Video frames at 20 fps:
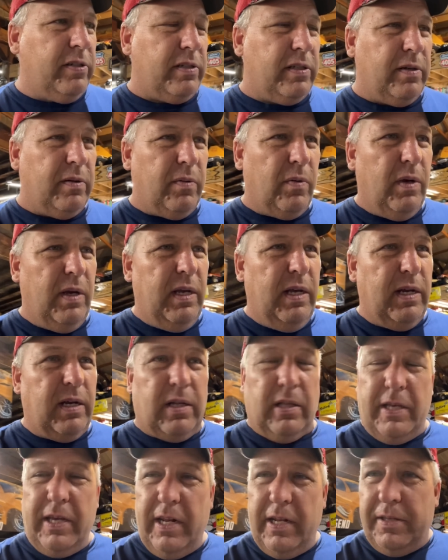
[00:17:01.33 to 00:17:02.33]
and
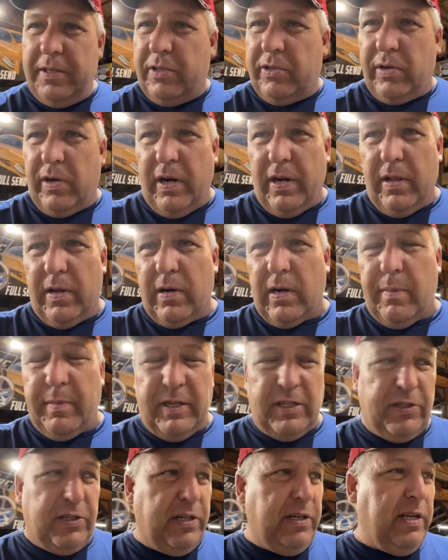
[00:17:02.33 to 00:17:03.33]
cleaning the trailer. I
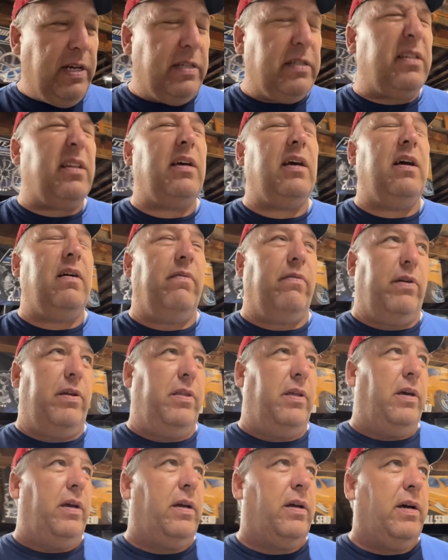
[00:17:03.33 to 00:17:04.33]
mean, she does
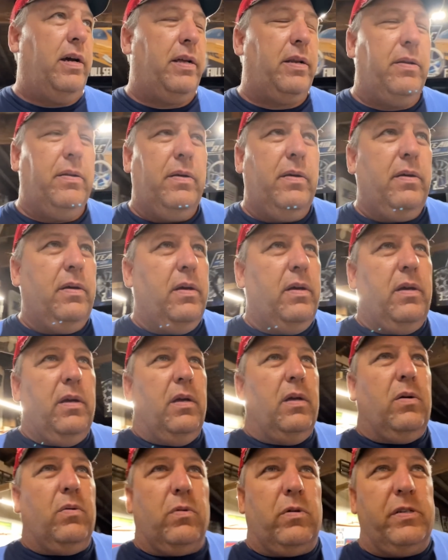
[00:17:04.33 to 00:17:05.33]
everything.
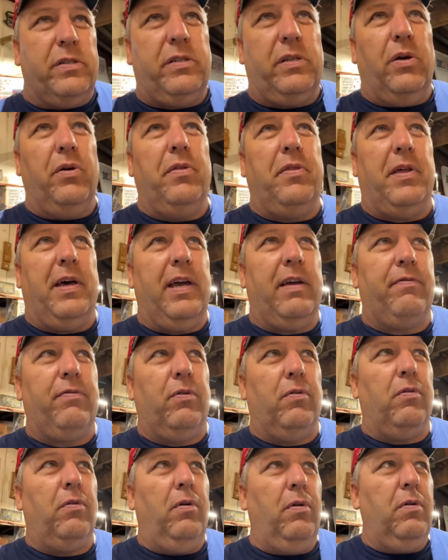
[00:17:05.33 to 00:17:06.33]
We're so
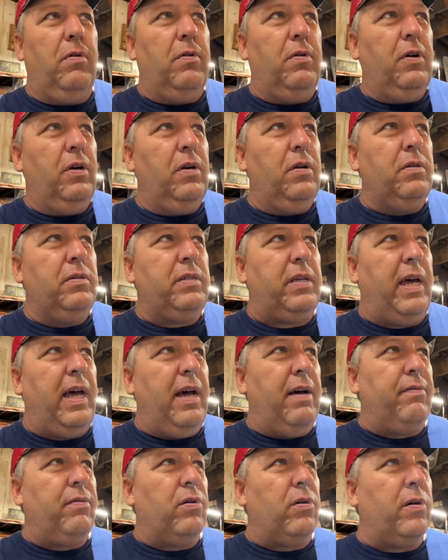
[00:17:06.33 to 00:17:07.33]
thankful to
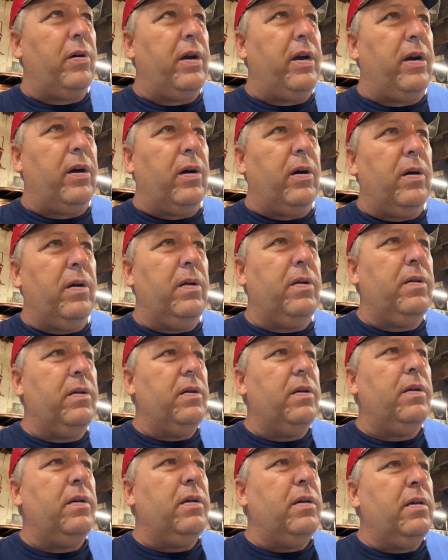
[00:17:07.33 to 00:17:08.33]
have her here
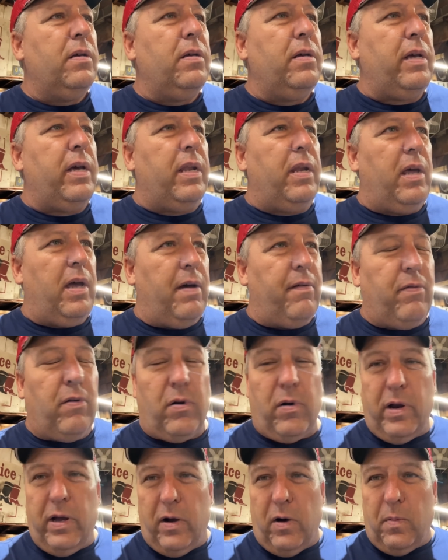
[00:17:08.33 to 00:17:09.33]
and have
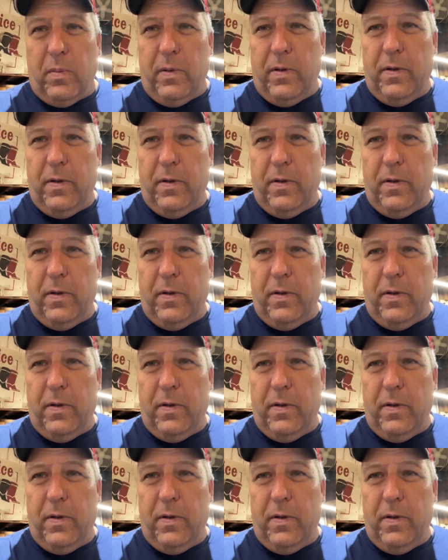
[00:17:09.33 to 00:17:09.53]
her help.